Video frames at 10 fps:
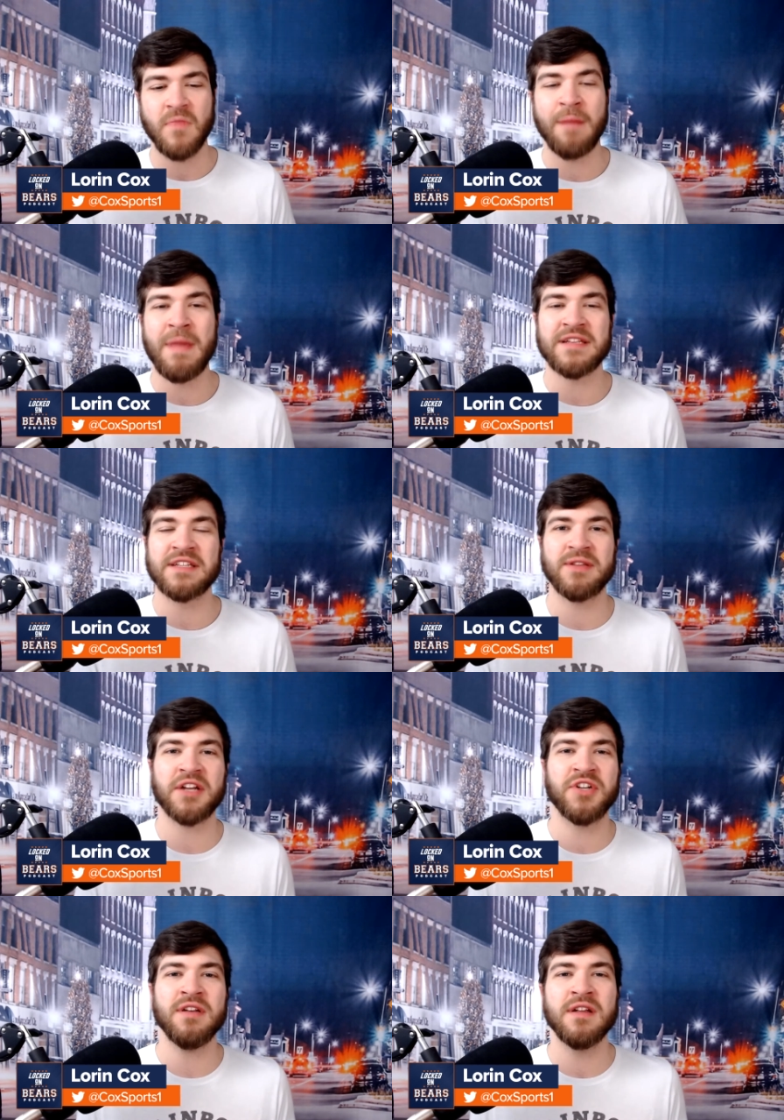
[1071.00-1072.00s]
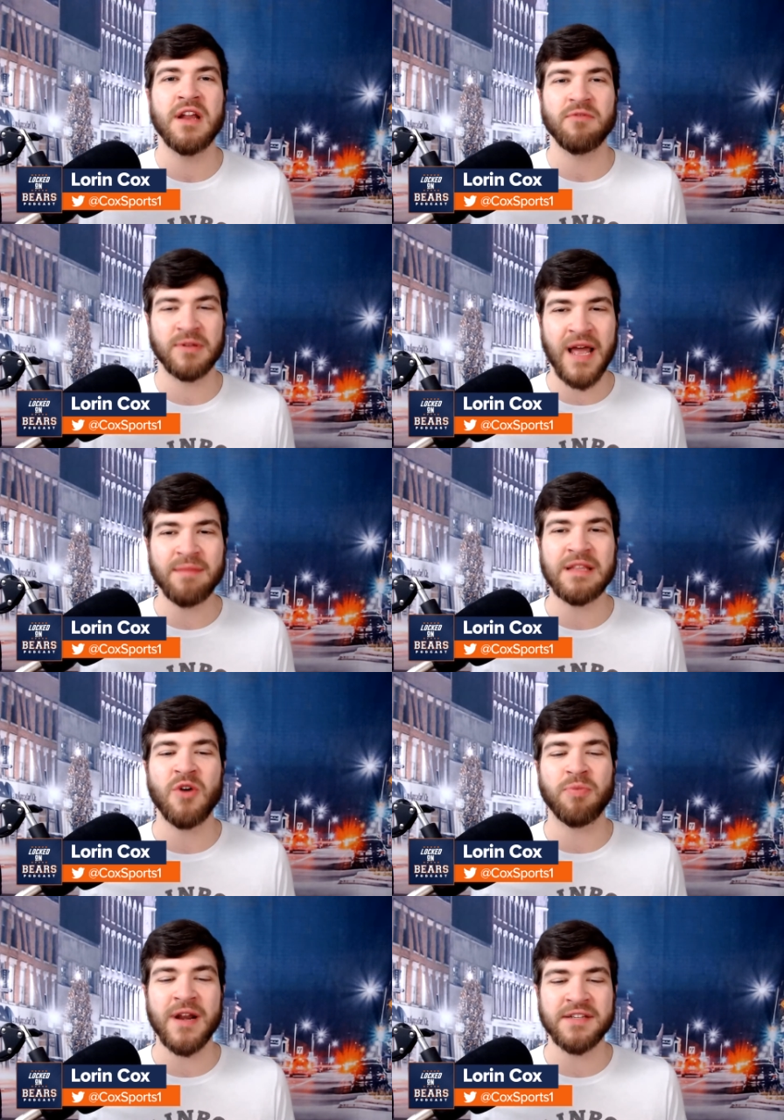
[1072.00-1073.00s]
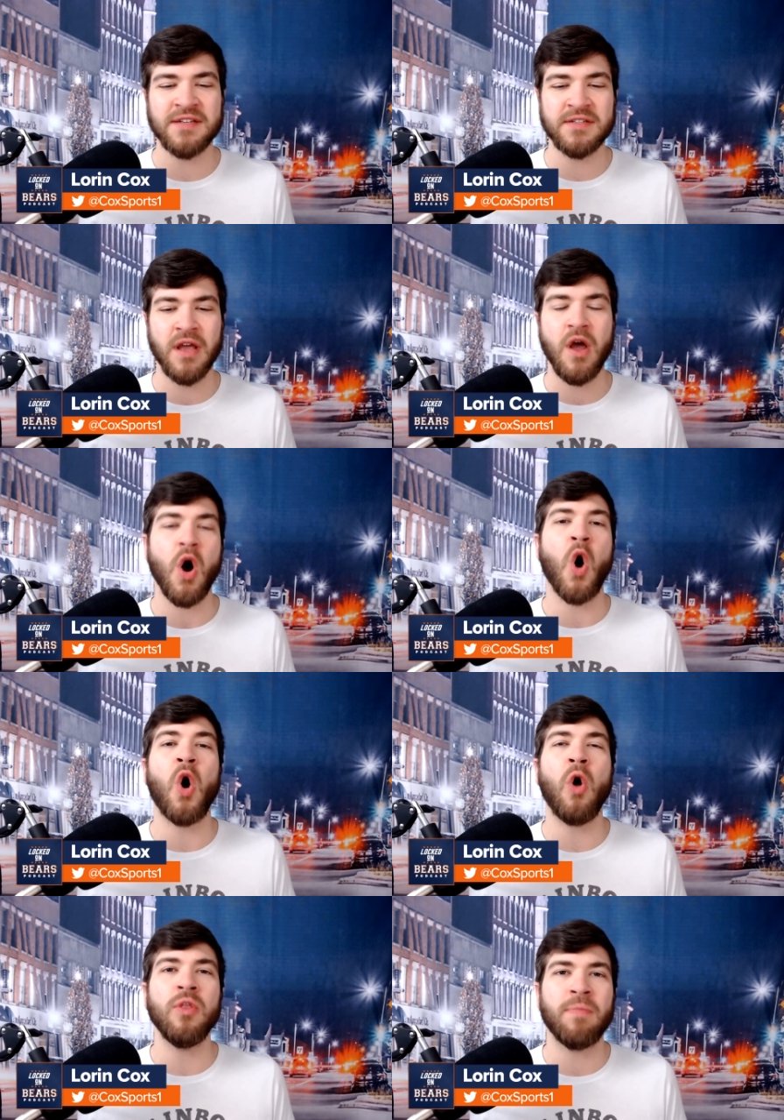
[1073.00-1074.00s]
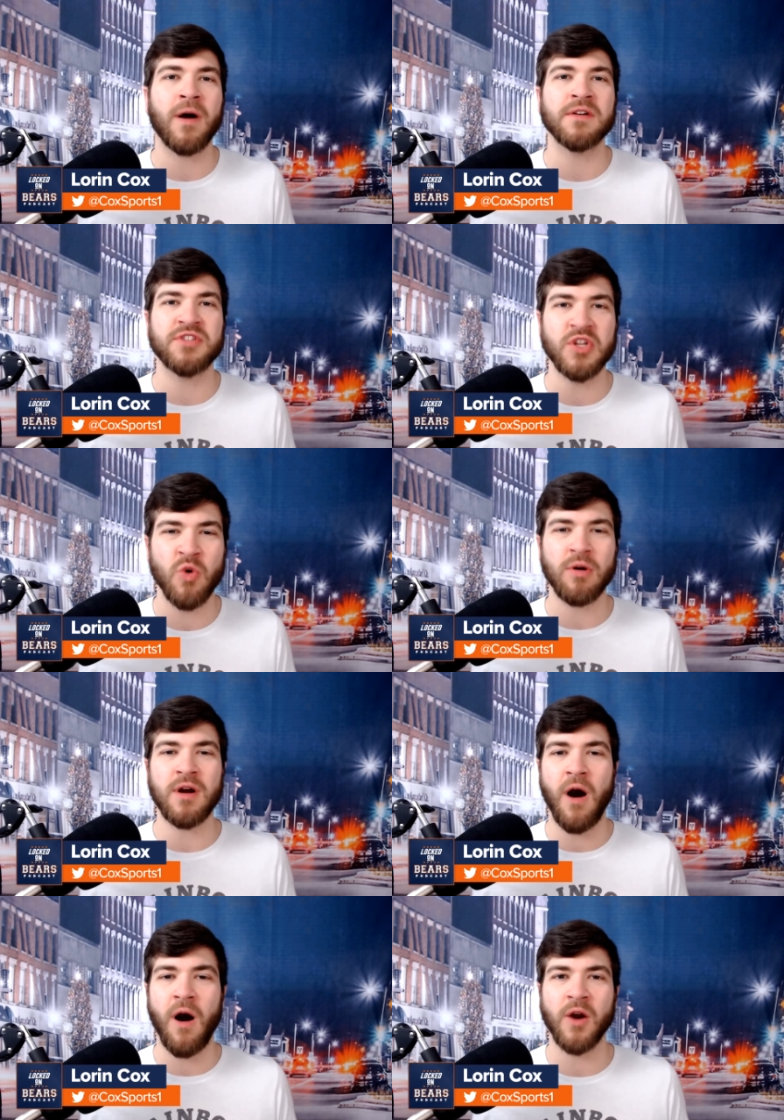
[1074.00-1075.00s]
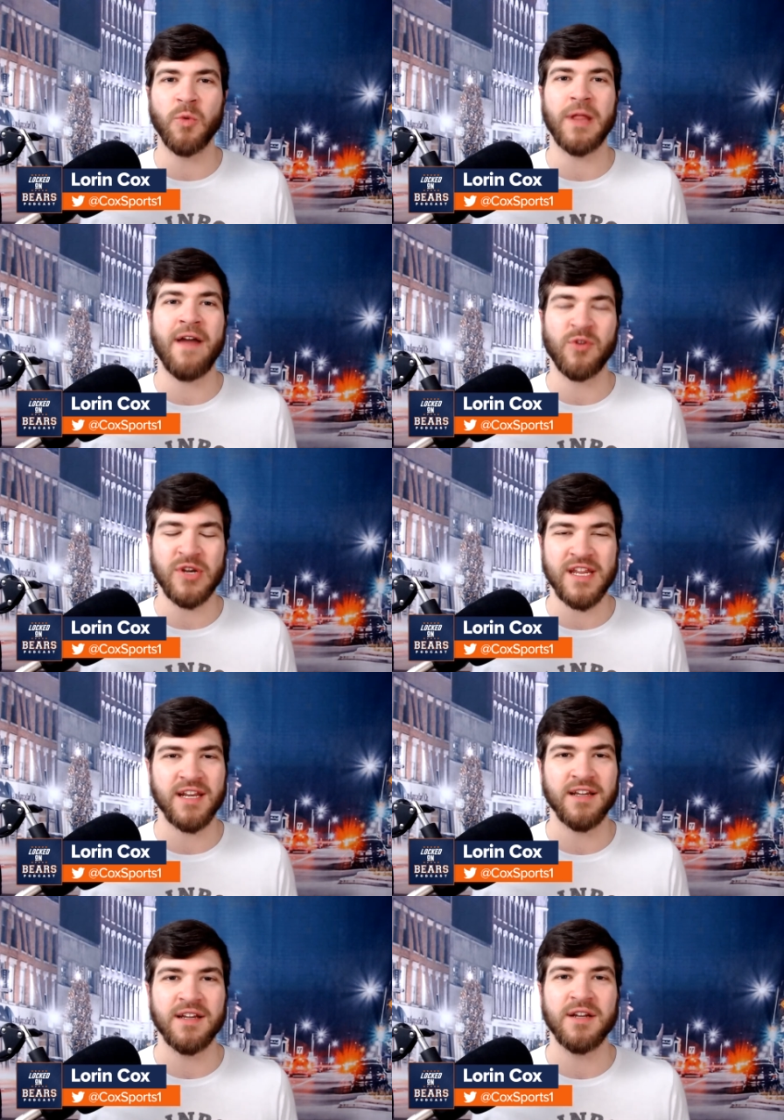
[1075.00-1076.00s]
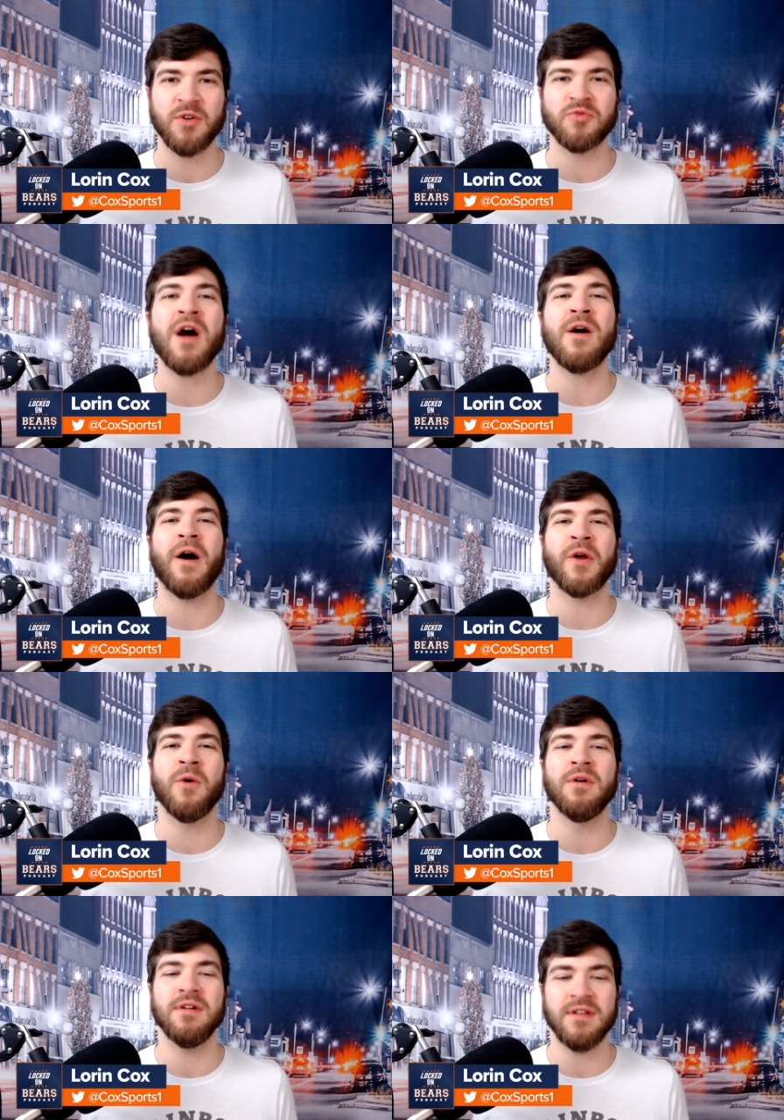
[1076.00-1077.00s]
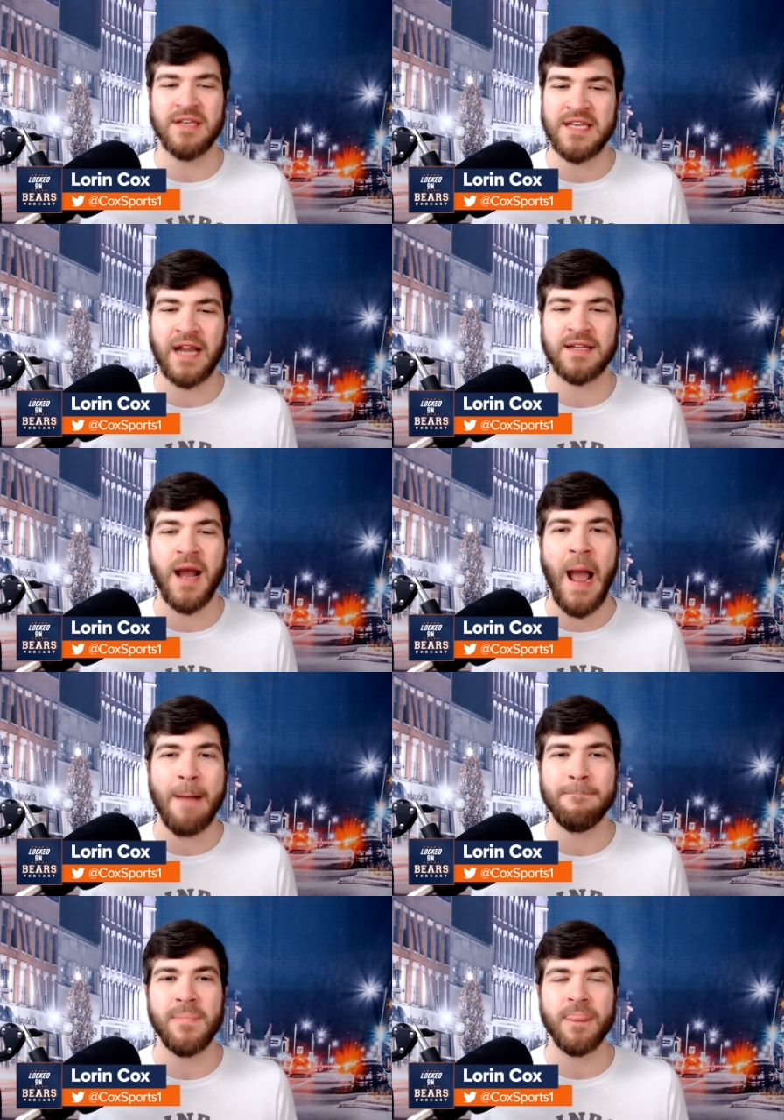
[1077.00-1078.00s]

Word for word: Amazing selection, reliably low prices, all the parts your car will ever need. rock auto dot com.